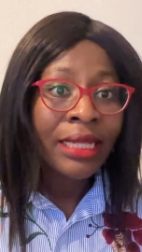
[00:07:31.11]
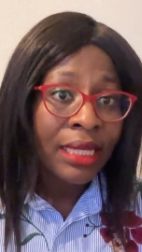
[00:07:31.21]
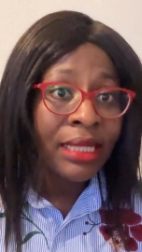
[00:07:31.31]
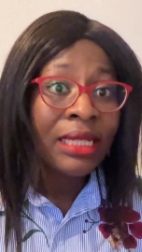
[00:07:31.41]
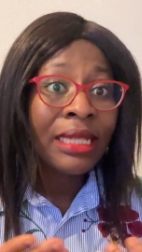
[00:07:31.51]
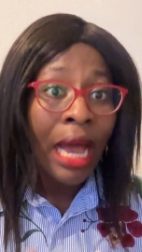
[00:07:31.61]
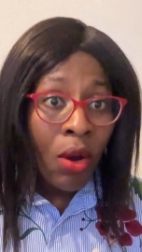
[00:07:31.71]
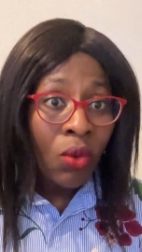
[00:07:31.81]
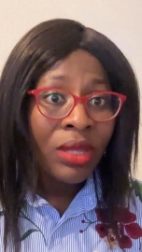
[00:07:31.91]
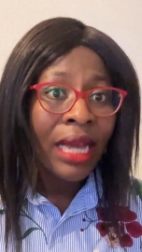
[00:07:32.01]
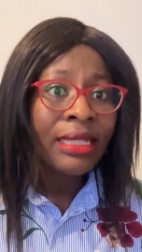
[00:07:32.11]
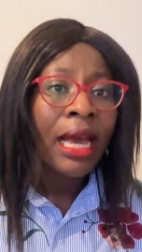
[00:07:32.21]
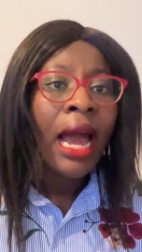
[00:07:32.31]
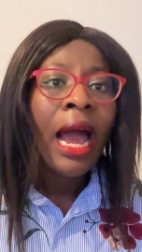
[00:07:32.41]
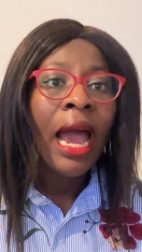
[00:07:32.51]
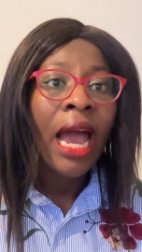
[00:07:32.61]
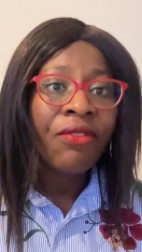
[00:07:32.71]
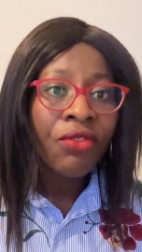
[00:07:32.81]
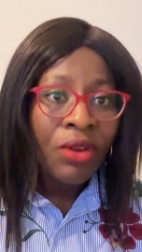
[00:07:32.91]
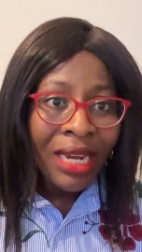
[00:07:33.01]
It is now that I
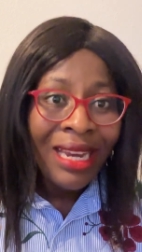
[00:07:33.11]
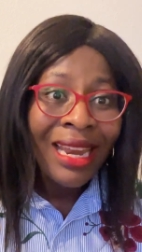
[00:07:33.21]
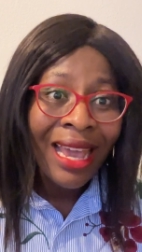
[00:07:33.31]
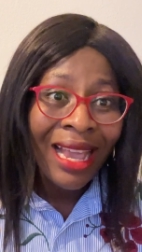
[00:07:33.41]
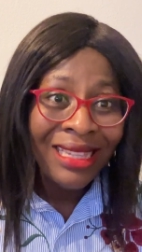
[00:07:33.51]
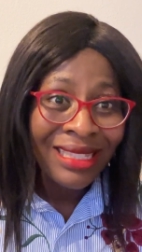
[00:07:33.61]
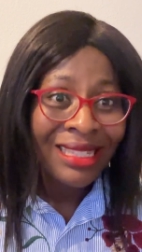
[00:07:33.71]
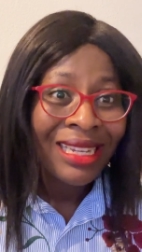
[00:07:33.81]
have really learned,